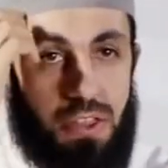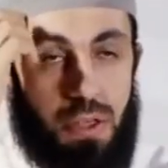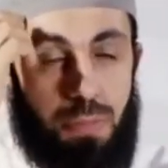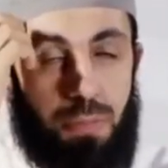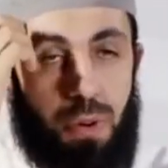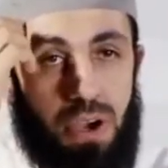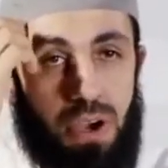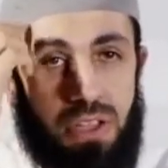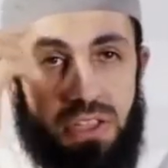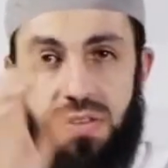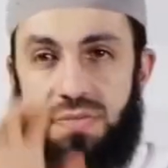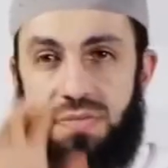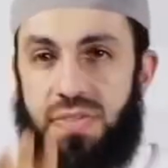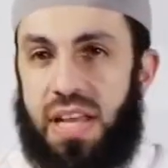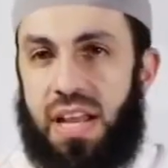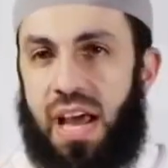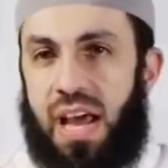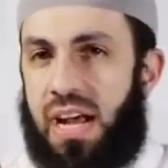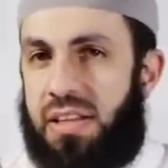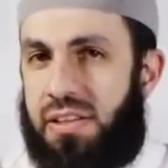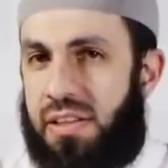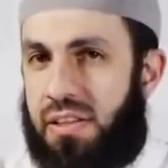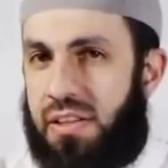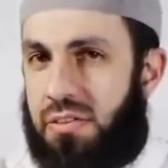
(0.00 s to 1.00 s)
The point of
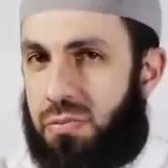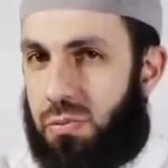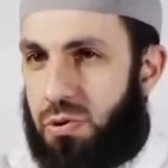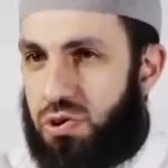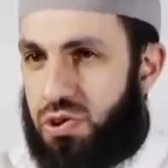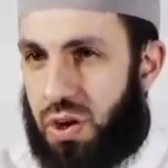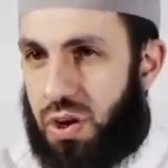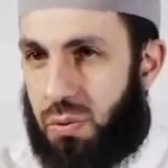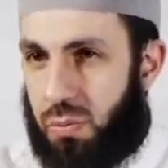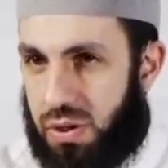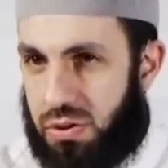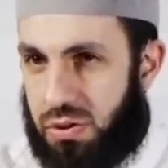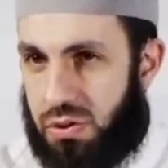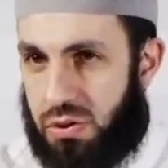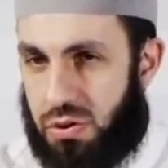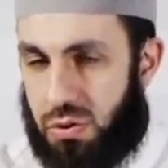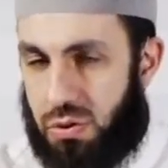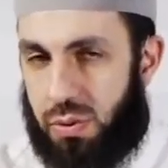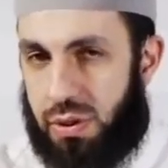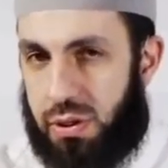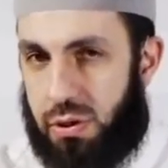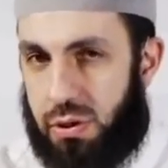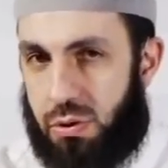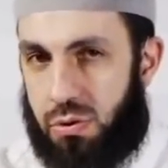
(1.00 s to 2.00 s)
that hadith which I
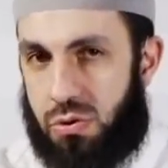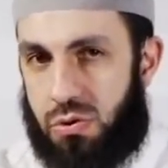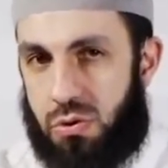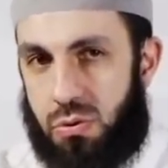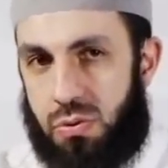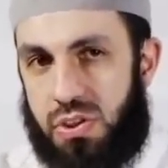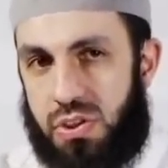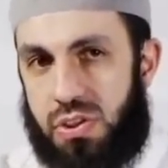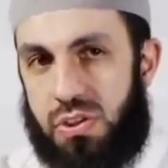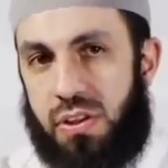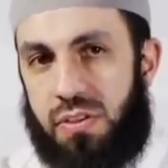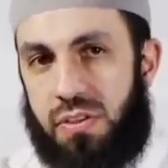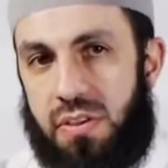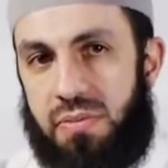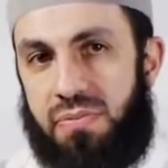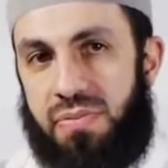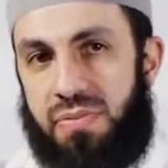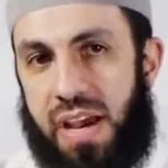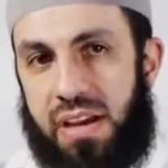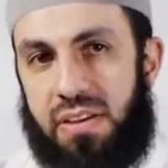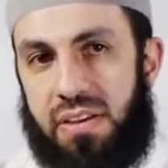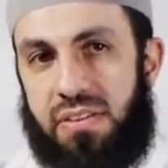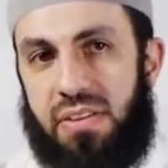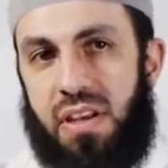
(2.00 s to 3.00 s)
wanted to allude is not
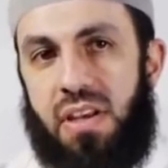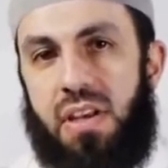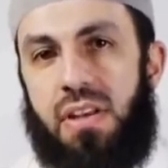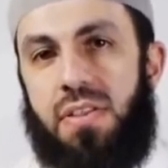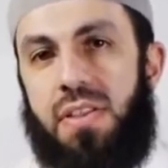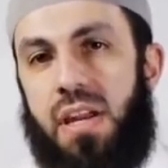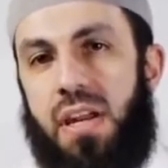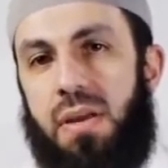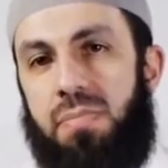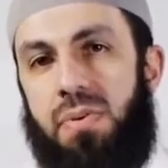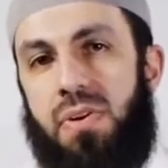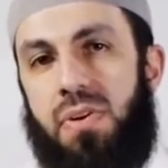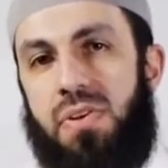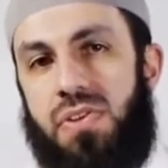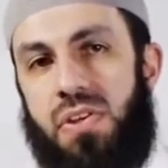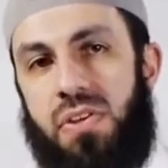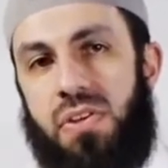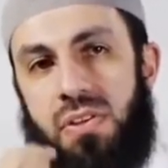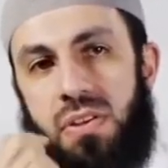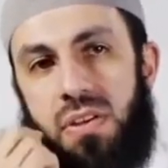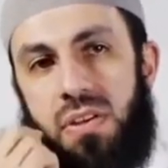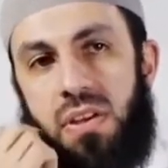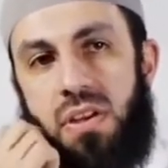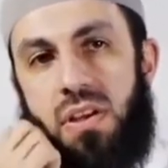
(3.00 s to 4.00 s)
the fact that a
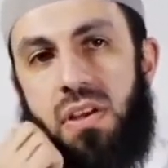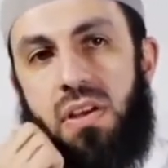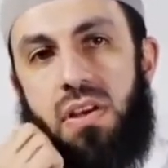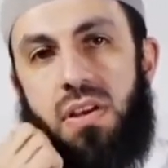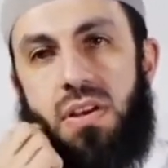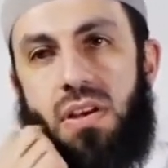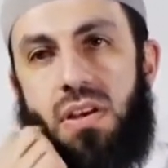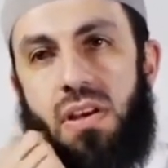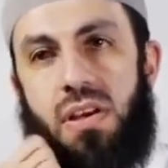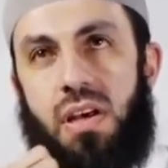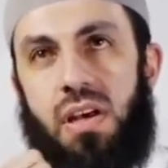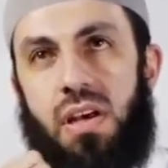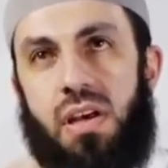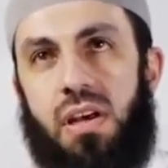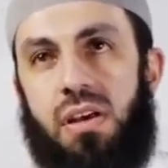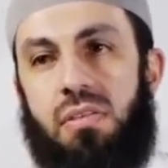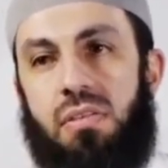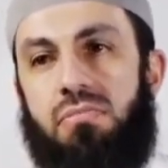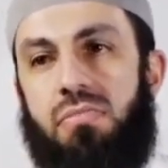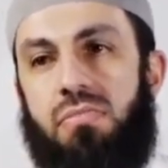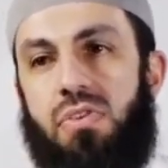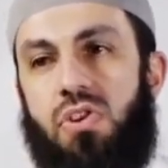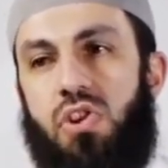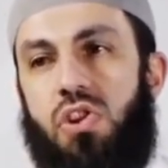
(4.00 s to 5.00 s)
person
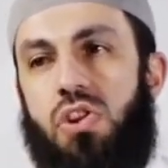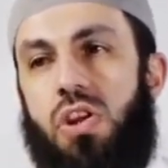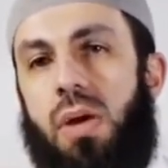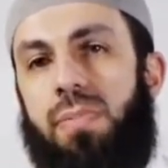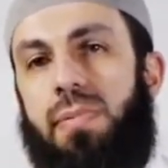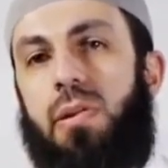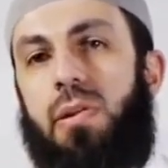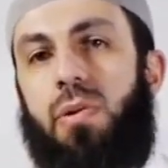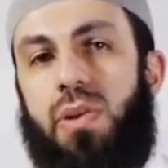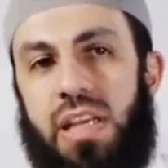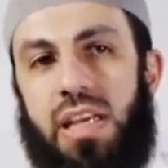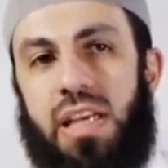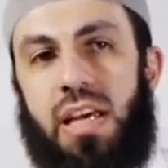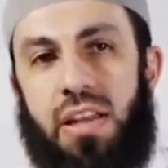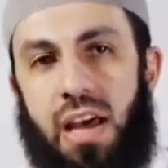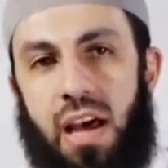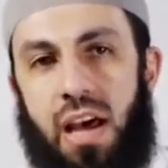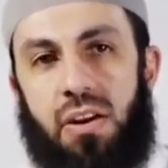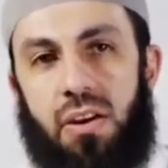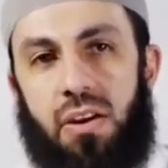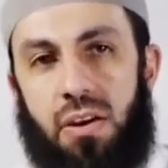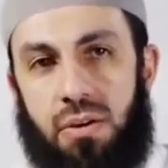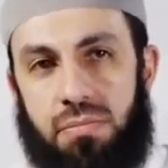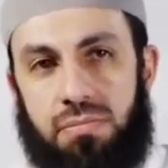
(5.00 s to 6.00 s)
stopped looking
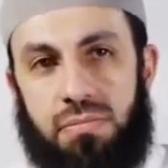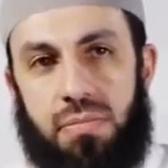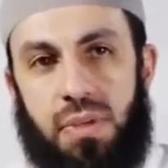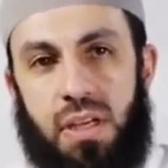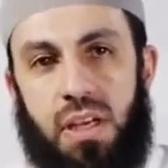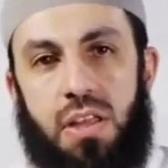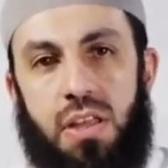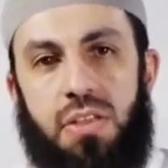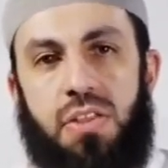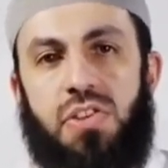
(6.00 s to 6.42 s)
at haram.